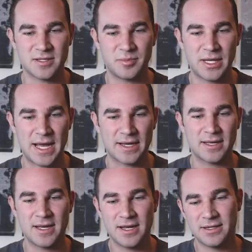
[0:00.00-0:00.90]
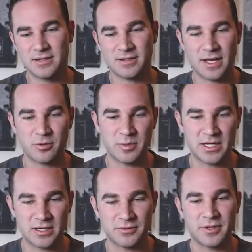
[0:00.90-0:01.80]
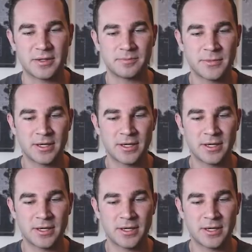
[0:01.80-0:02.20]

the black, and then the light would be kind of fun.